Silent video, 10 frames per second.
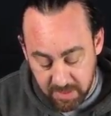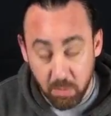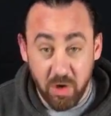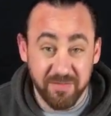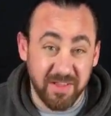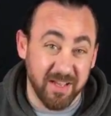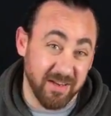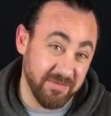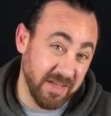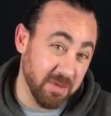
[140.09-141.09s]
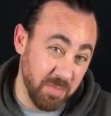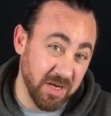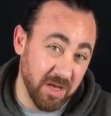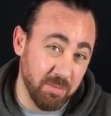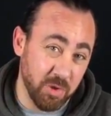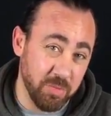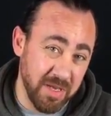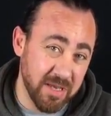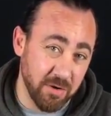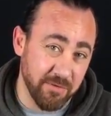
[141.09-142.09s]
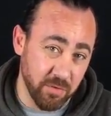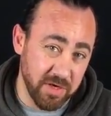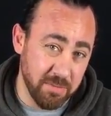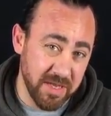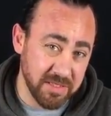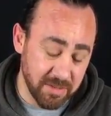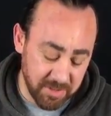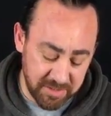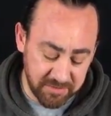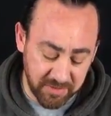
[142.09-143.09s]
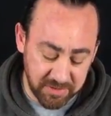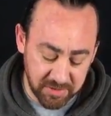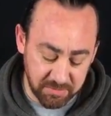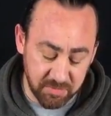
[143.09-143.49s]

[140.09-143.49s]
And what I've done a bit like Blue Peter. I've already made some of these things.